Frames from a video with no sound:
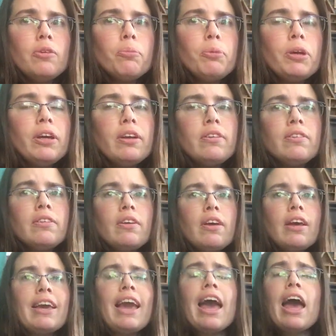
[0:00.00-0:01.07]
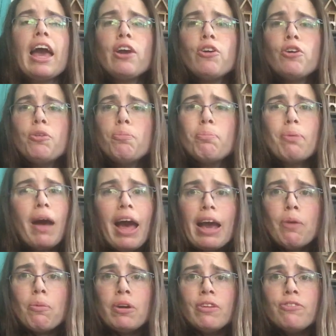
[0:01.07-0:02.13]
Because, yeah, I could
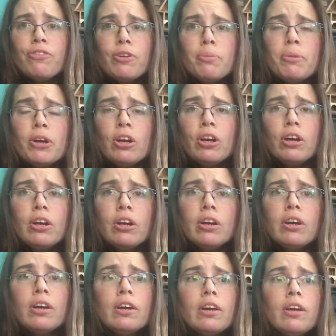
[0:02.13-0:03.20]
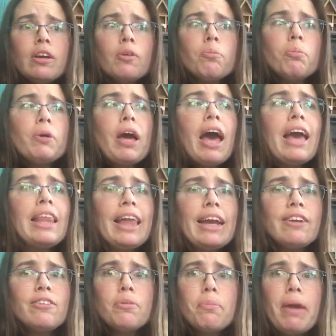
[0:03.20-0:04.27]
buy one from her, but I
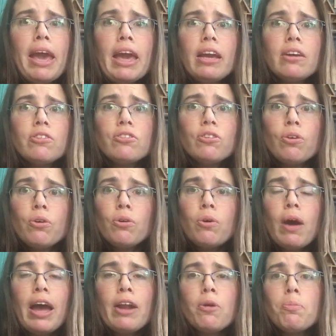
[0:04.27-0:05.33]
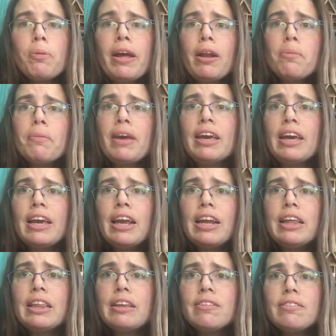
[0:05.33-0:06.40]
like to make. So I don't plan on making
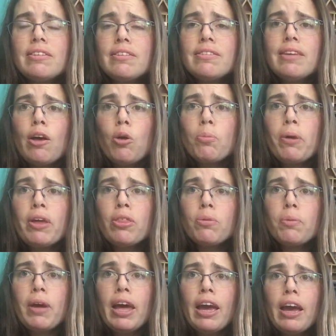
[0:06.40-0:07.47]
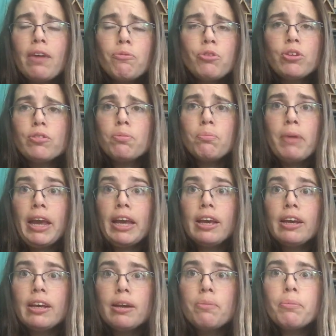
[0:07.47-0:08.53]
any of these to sell, by the way. I'm just
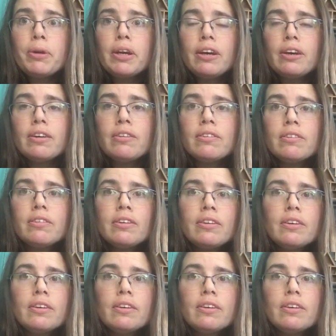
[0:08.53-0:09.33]
making them because